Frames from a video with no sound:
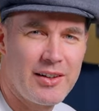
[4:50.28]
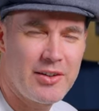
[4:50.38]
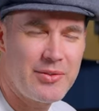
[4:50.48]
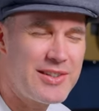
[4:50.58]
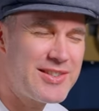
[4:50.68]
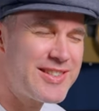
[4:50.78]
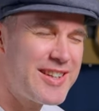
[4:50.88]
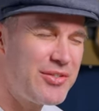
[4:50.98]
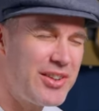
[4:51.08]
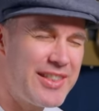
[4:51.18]
It just
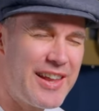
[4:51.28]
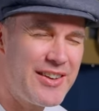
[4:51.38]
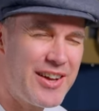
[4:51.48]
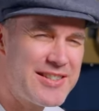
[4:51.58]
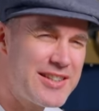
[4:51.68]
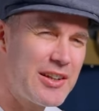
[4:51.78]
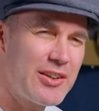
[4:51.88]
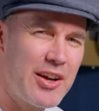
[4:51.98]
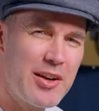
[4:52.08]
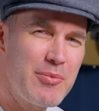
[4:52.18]
gives it that nice little
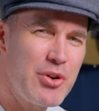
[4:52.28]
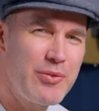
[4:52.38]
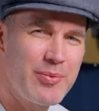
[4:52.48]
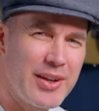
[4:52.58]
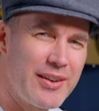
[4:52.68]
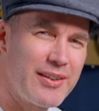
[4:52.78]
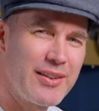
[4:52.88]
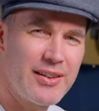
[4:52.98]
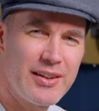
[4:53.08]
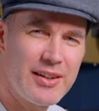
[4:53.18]
kind of movement,
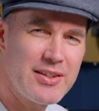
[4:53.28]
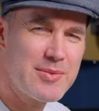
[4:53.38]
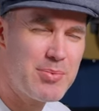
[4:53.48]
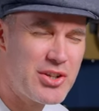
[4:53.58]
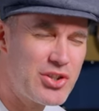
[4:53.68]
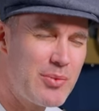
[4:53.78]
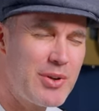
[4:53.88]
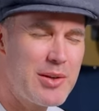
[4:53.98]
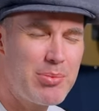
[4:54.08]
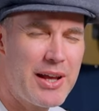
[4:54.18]
especially
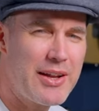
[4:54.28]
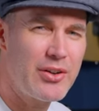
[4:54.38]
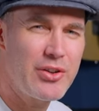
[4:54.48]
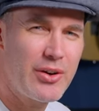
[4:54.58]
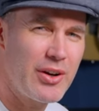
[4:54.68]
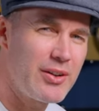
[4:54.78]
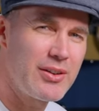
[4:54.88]
when you play it on your own.